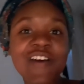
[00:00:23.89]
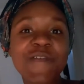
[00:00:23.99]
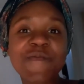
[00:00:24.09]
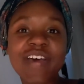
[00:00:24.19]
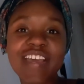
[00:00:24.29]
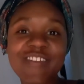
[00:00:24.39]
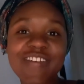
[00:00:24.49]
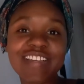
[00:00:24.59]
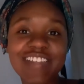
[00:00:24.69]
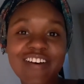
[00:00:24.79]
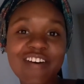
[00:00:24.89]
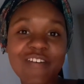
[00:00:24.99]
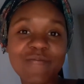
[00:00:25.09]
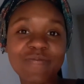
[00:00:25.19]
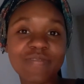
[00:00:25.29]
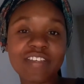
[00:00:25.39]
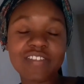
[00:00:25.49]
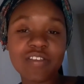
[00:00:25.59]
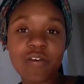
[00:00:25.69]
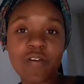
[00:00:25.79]
But anyways, um
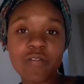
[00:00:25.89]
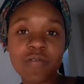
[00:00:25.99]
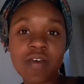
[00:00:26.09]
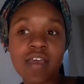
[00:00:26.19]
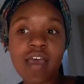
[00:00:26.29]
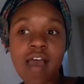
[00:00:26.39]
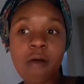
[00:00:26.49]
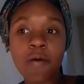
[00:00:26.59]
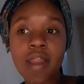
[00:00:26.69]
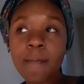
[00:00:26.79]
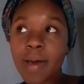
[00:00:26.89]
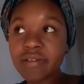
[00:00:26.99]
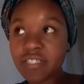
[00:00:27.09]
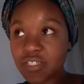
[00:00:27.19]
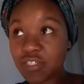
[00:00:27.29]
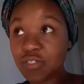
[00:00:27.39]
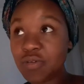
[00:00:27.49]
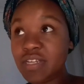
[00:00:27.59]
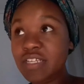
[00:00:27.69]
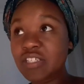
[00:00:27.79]
so what I'm about to do,
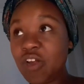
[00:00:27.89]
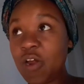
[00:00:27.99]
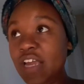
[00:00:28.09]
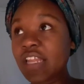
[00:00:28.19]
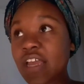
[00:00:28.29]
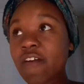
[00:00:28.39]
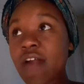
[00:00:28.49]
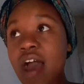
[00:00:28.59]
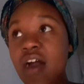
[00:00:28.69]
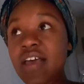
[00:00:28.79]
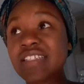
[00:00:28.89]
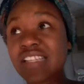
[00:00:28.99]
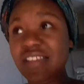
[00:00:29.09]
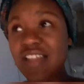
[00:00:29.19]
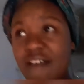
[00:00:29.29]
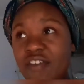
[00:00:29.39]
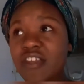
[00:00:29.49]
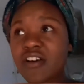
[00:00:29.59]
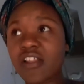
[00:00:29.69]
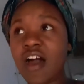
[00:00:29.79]
it is currently around, it's 11
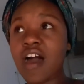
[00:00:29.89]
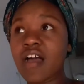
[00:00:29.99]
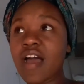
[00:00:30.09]
o'clock.